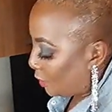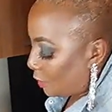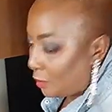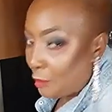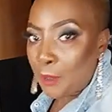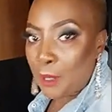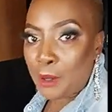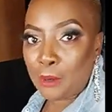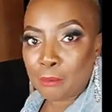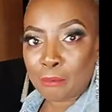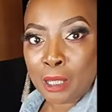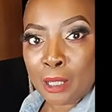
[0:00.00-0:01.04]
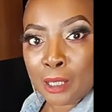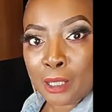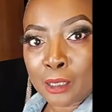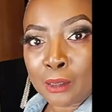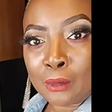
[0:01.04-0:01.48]
about
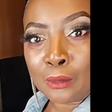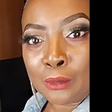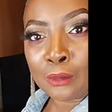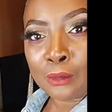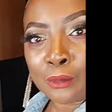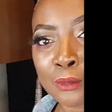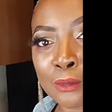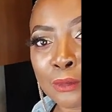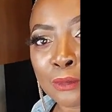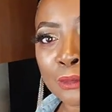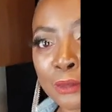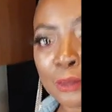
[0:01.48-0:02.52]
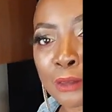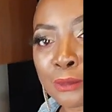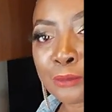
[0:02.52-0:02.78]
my, you know,